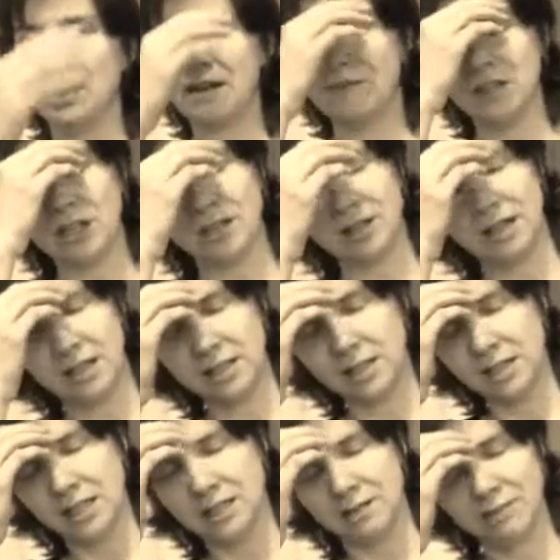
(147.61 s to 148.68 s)
even though, like I
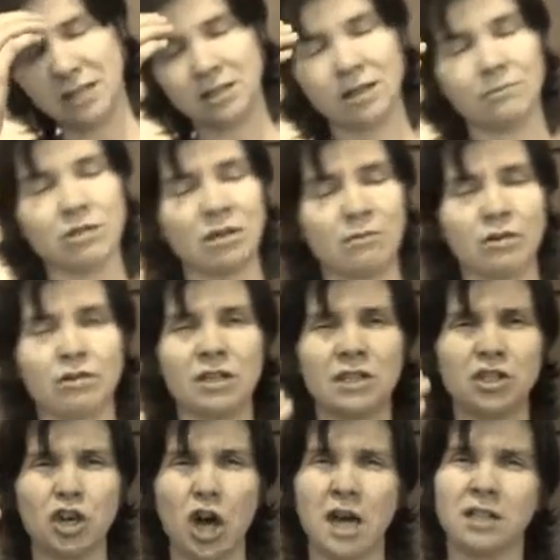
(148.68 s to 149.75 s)
said so many times, I'm
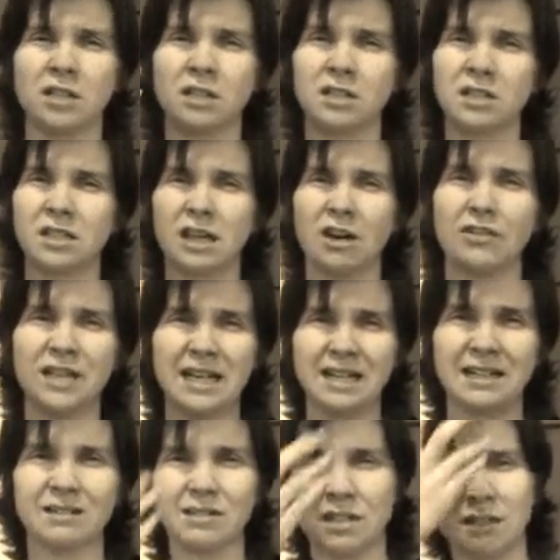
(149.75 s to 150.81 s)
learning trying to slow
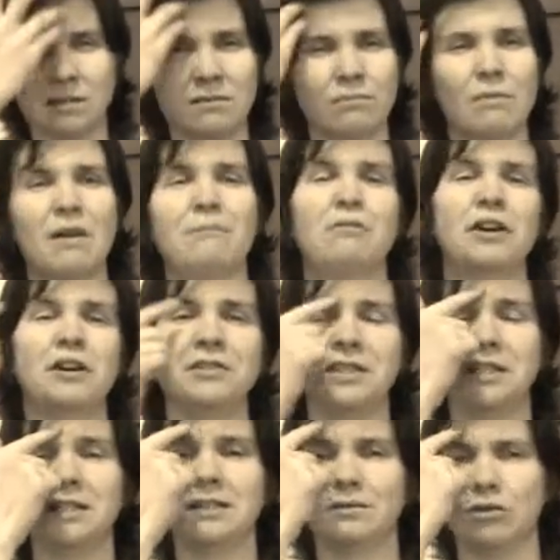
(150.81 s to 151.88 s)
down. My
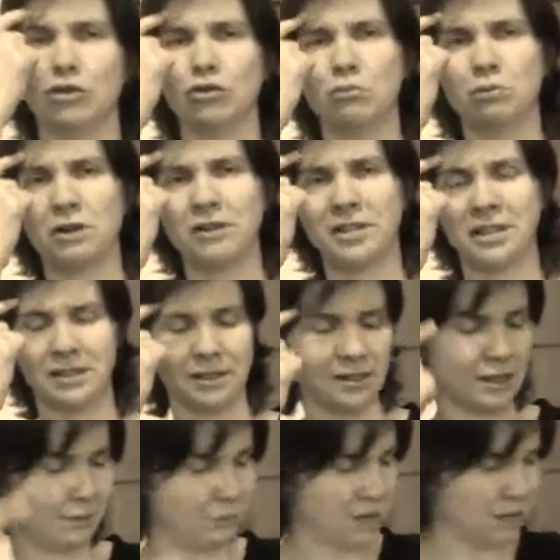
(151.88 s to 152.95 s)
process, thought process
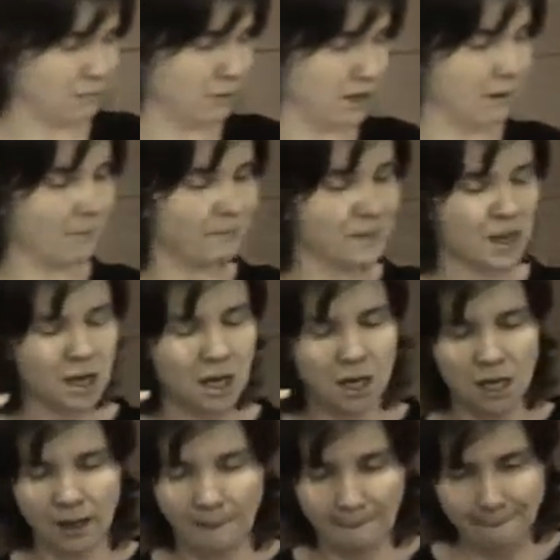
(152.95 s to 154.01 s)
is up here, but
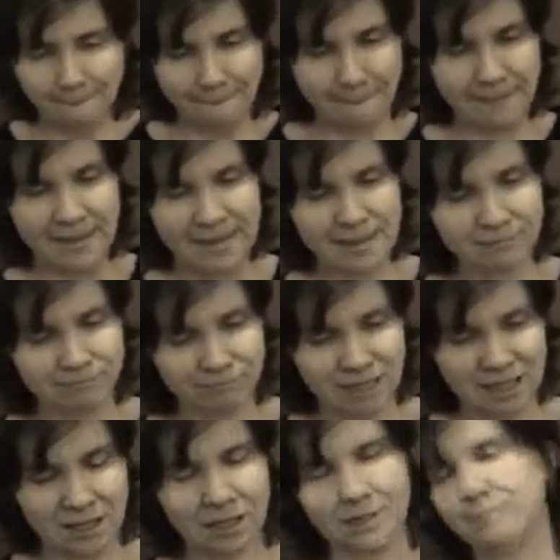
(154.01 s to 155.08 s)
then,
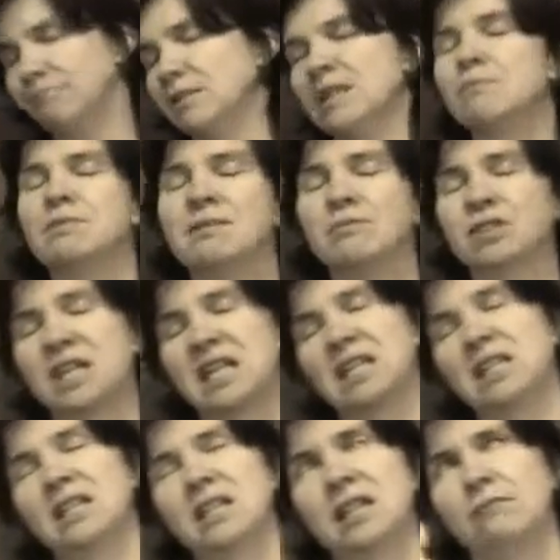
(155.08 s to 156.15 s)
you know, many people
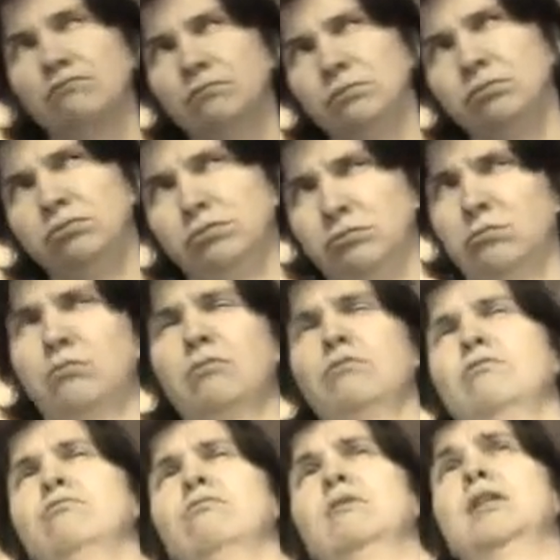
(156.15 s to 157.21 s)
tend to think,
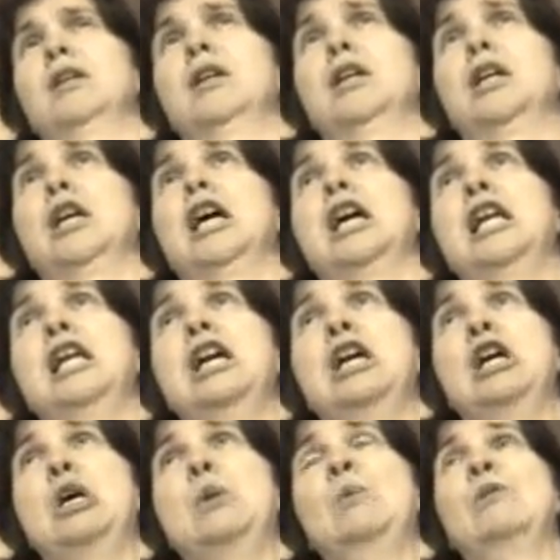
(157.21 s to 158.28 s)

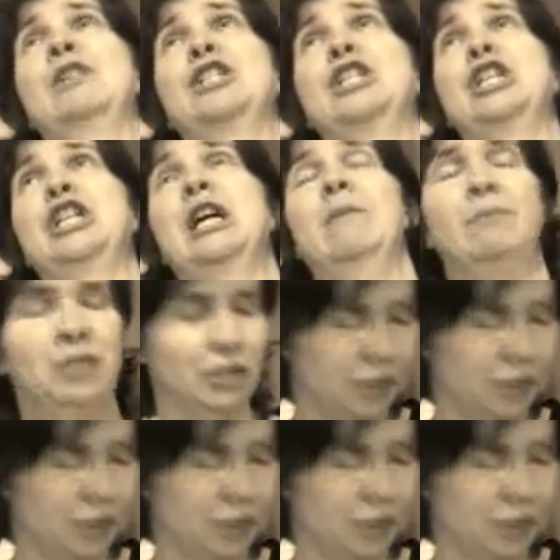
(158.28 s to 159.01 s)
hello, what's she up